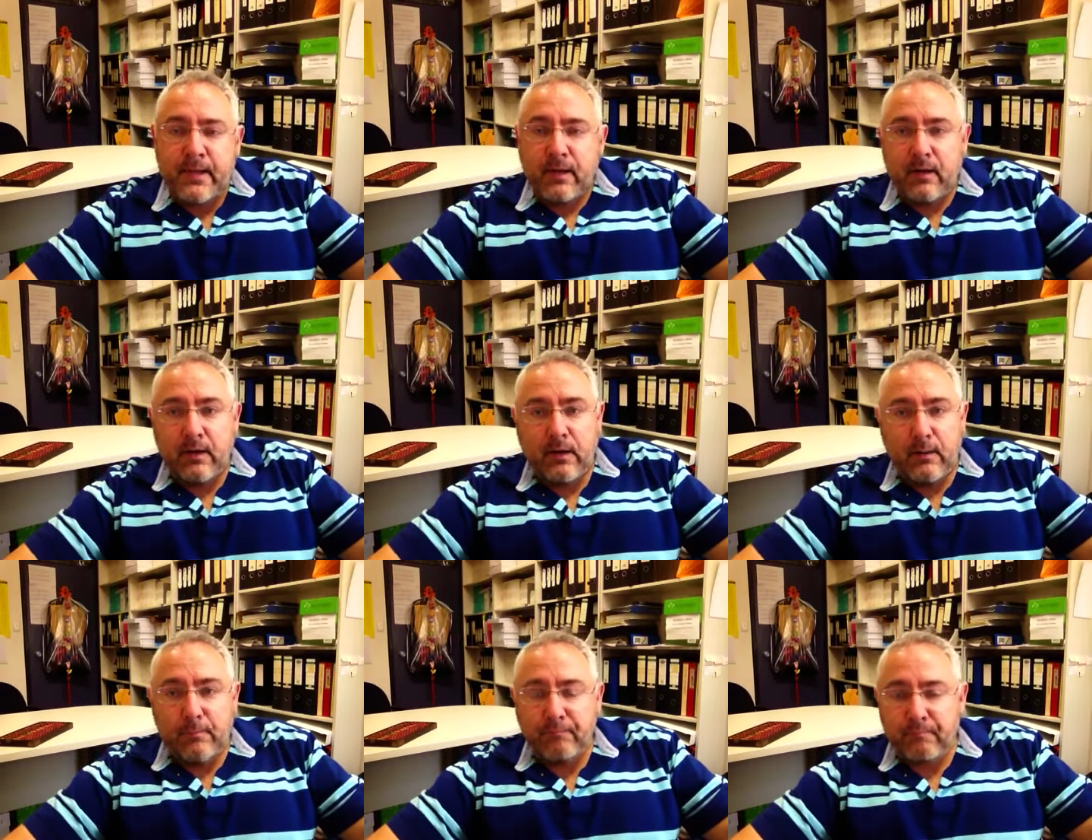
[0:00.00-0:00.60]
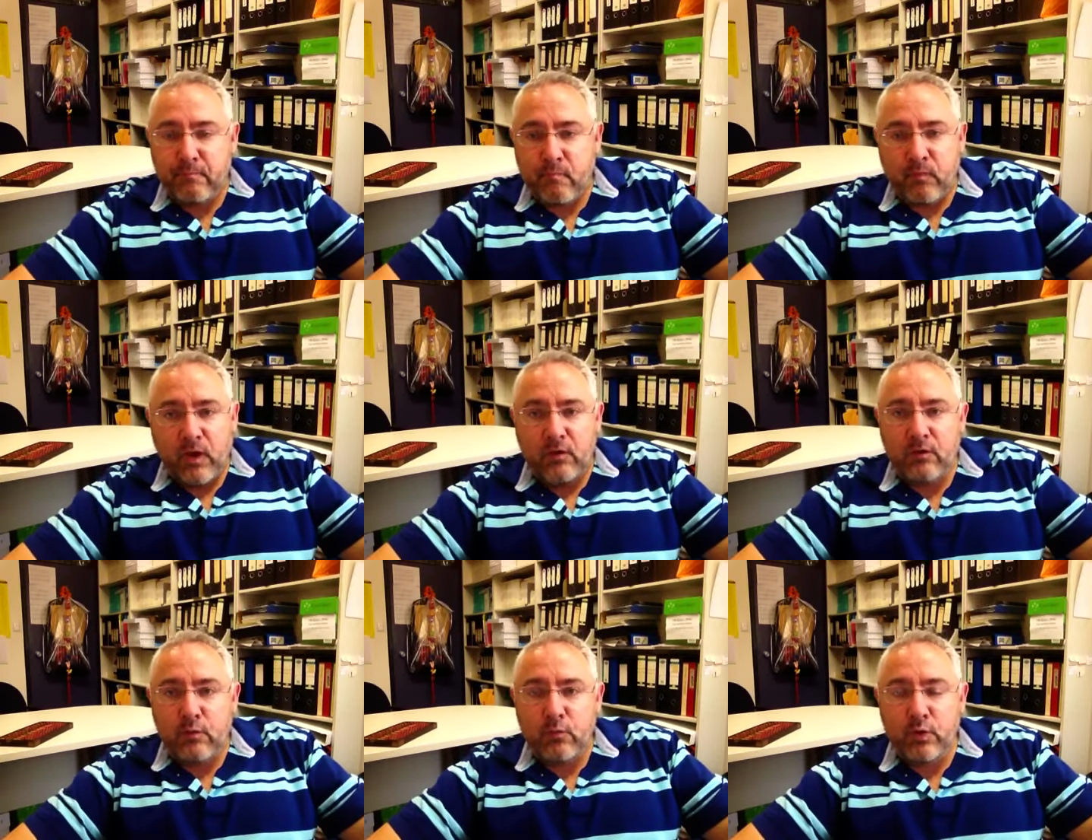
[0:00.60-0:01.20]

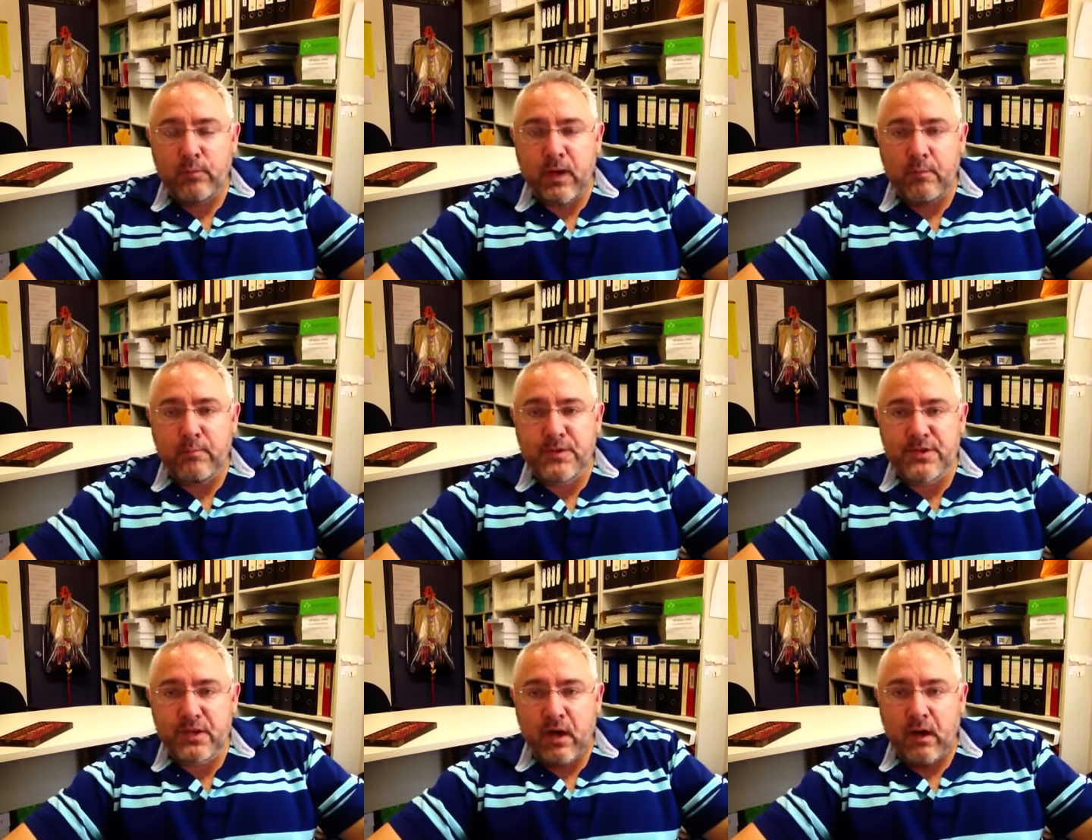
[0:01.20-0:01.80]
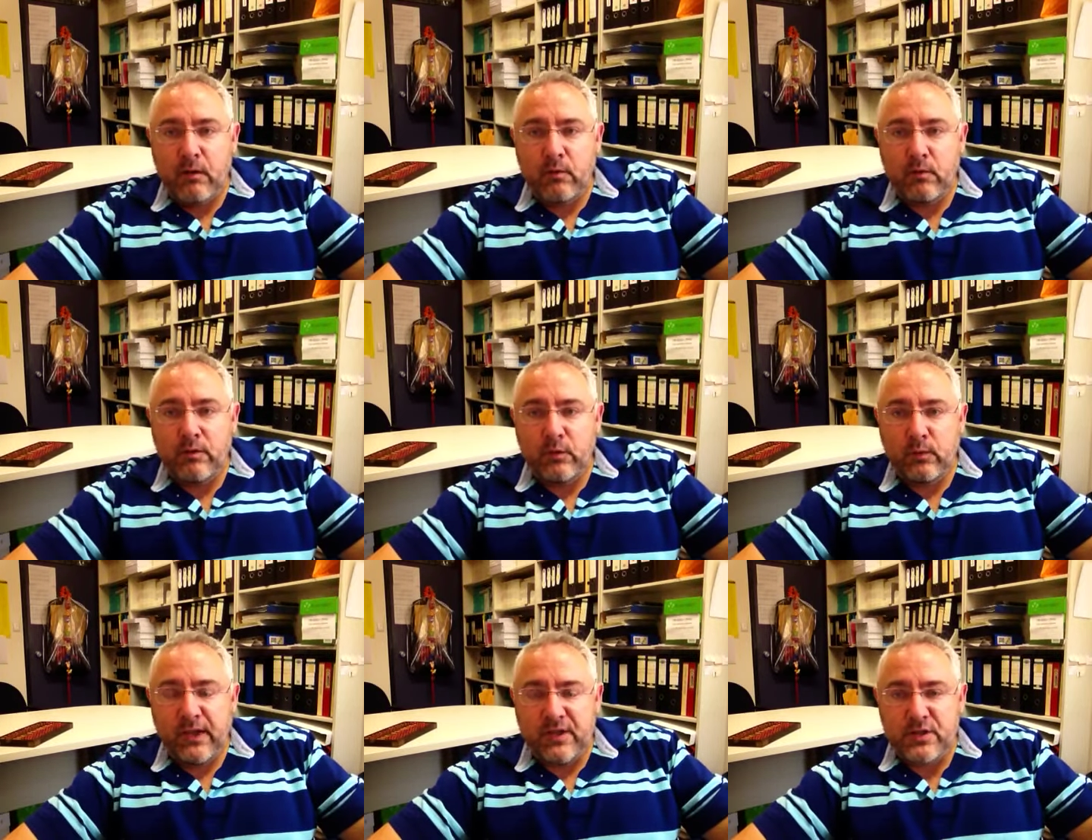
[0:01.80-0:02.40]
The room numbers are on
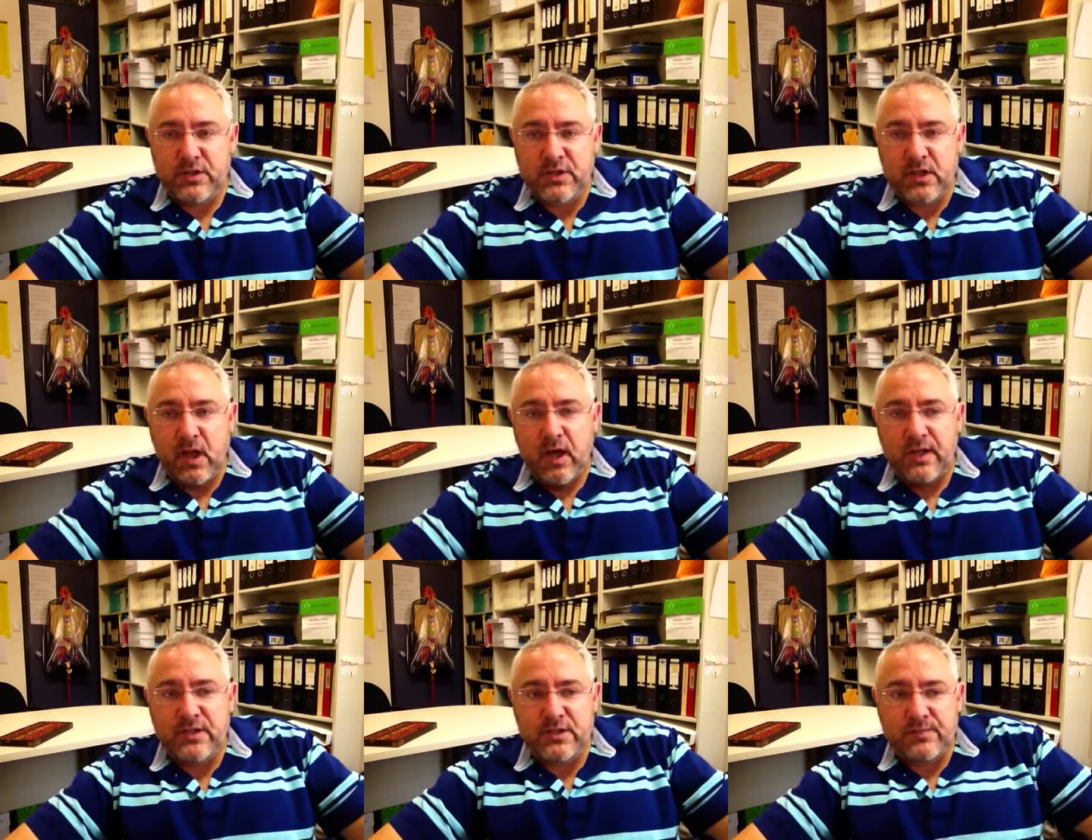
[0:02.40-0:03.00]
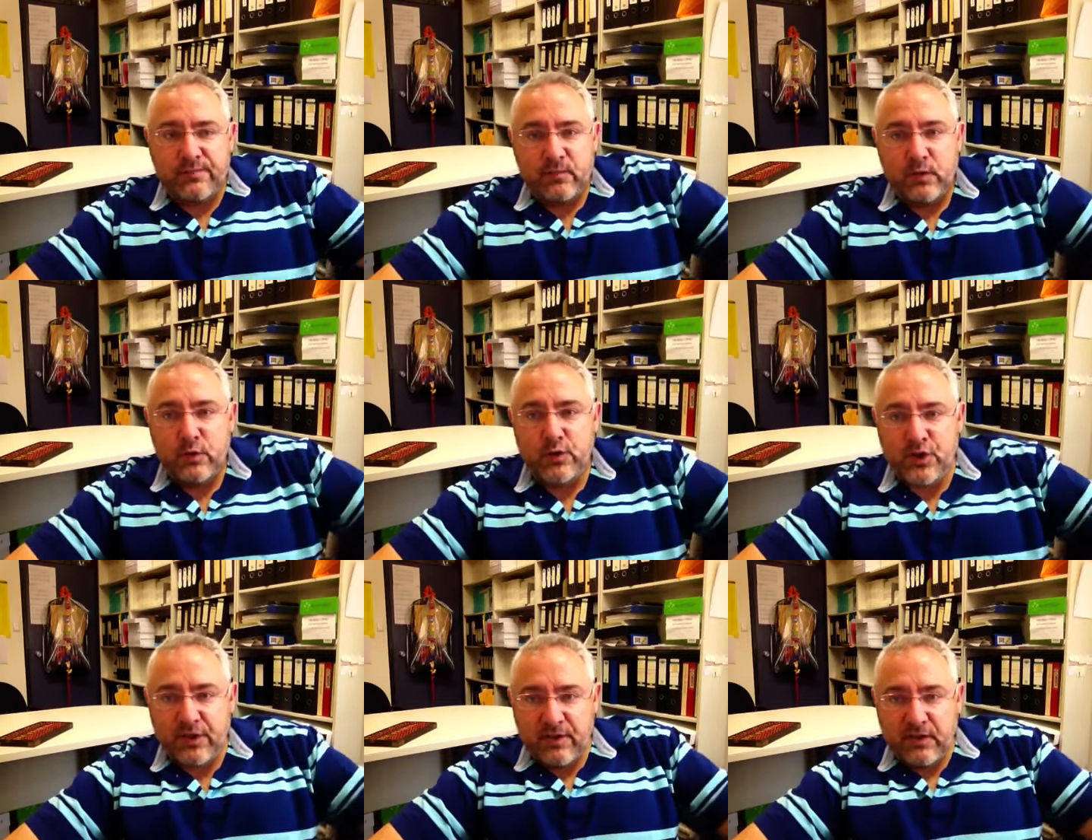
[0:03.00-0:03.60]
your lecture slides,
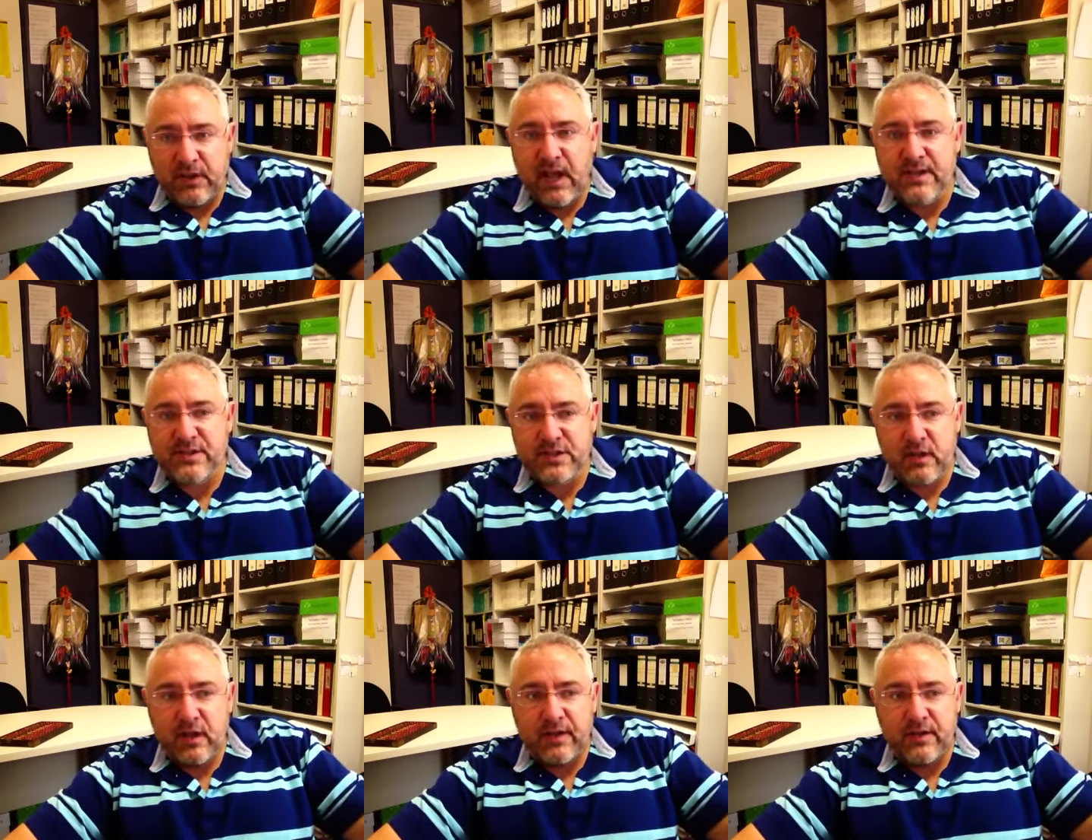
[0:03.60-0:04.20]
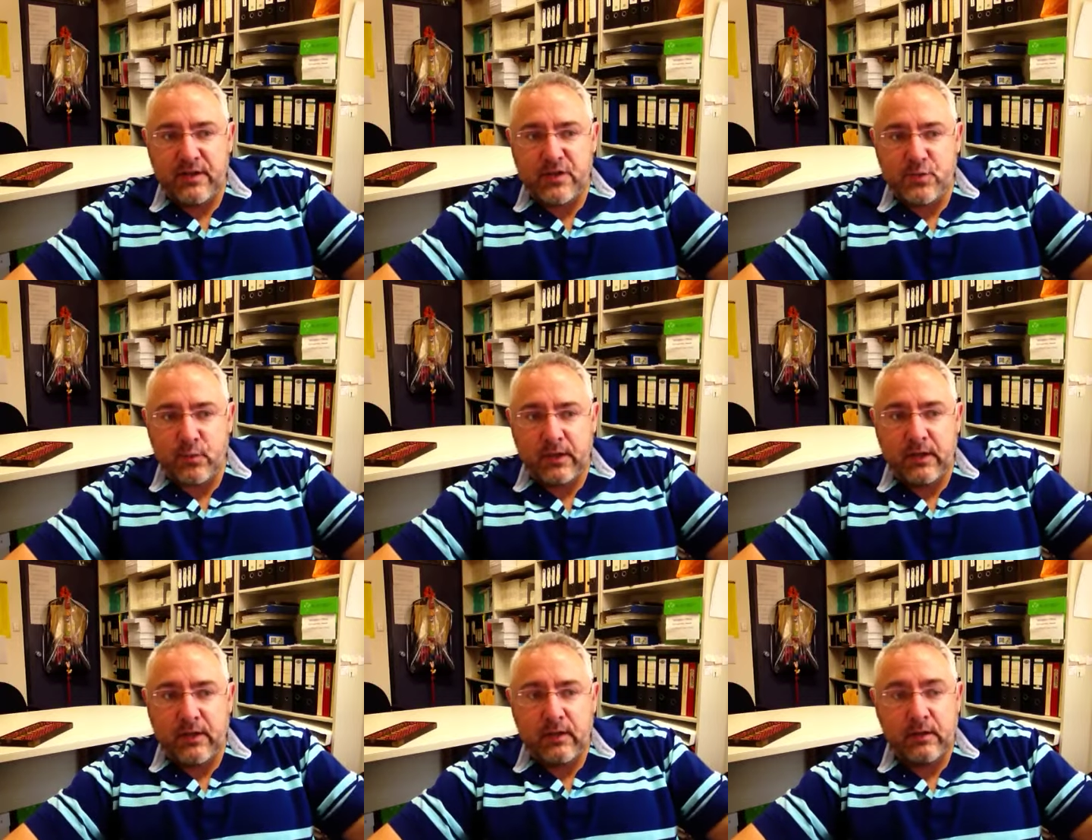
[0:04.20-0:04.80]
usually the last slide each
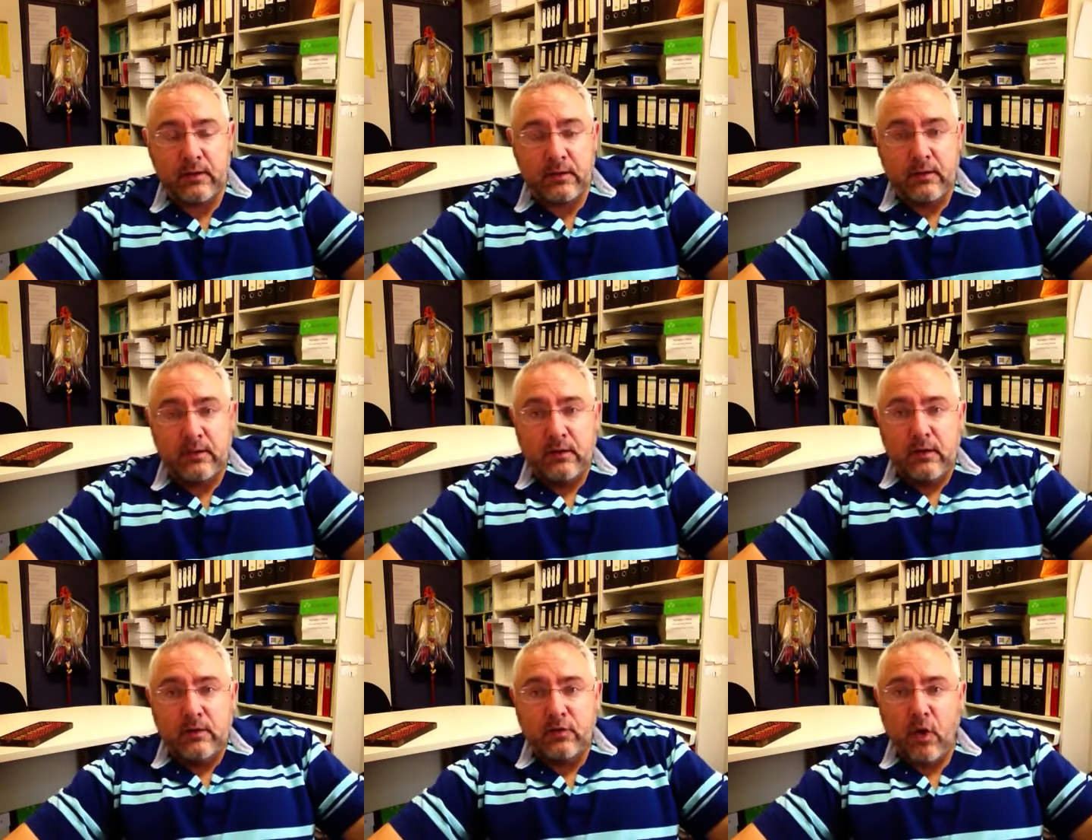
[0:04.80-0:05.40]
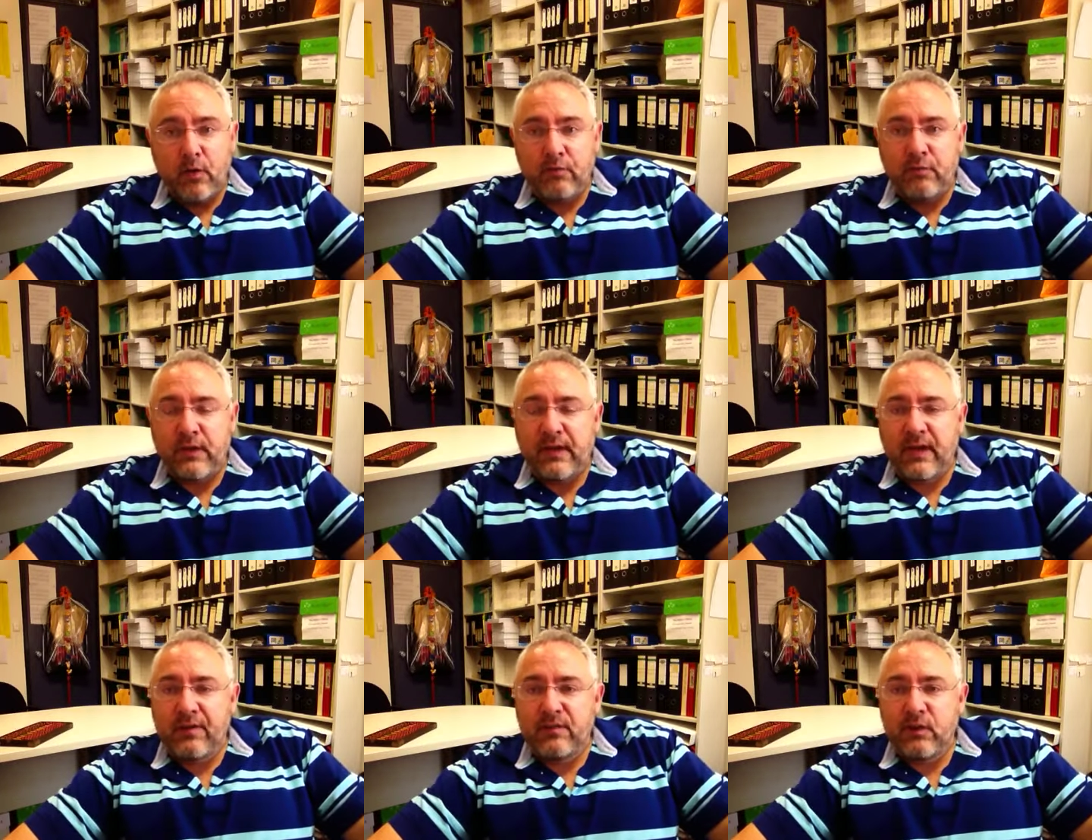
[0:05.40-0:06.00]
week. Don't
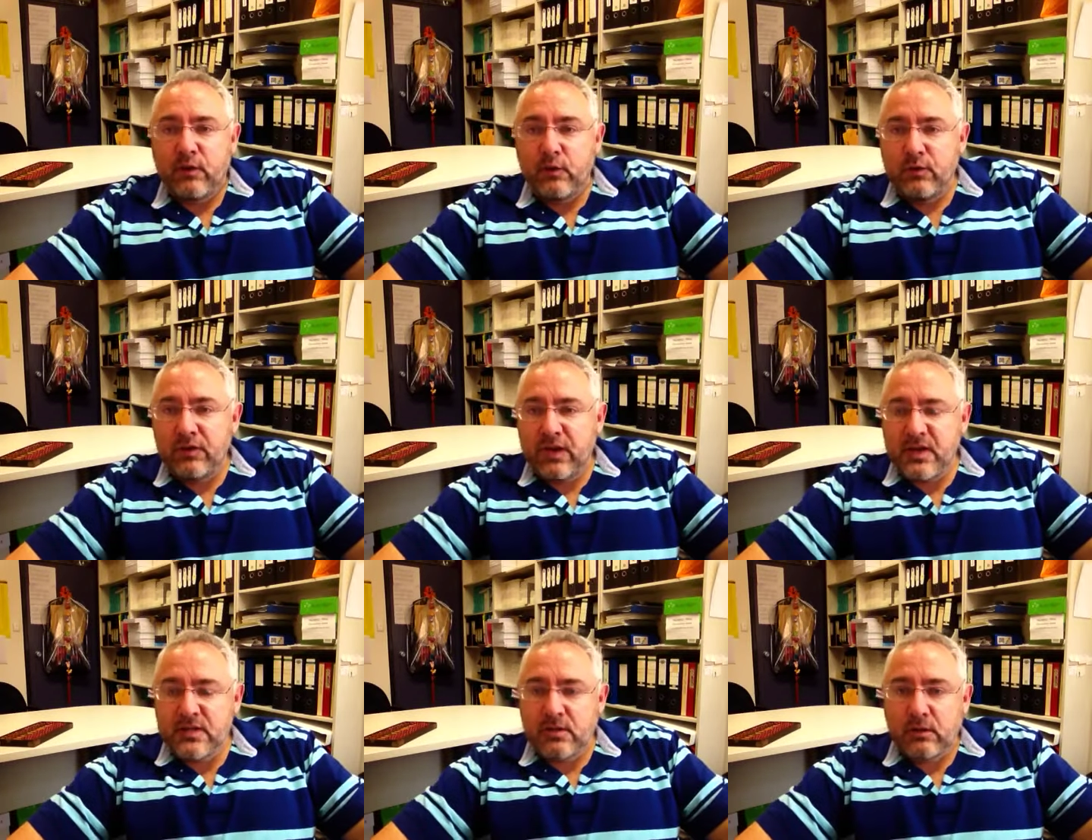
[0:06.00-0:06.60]
forget that UTS